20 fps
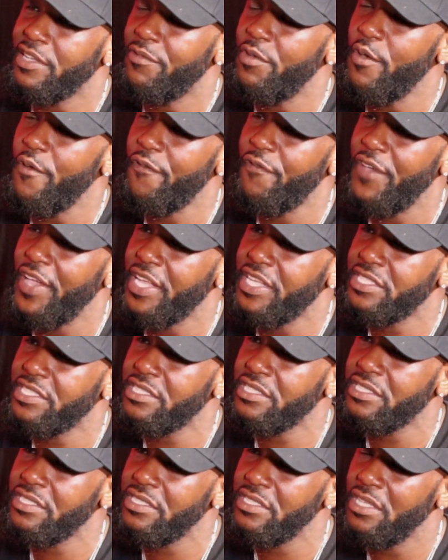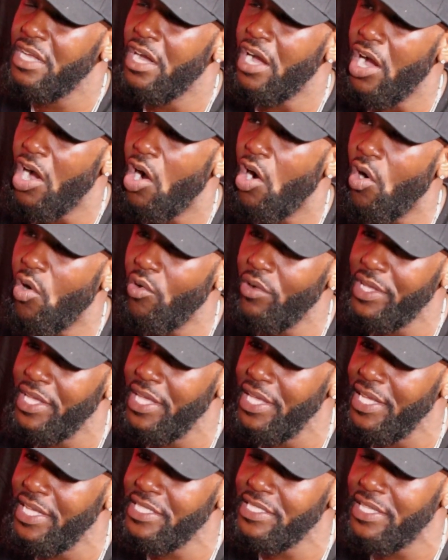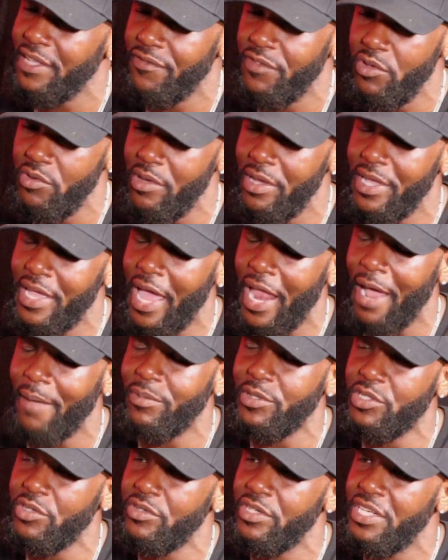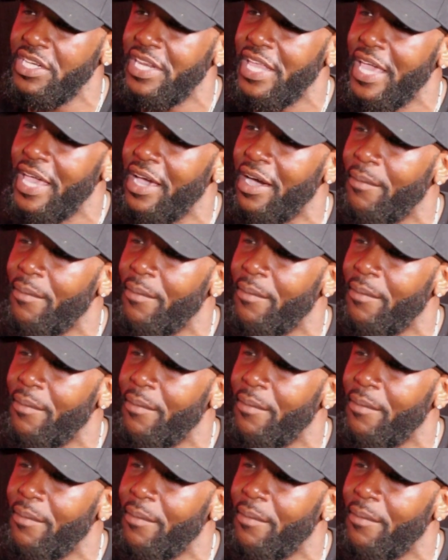if you fix all kids, if you got opportunity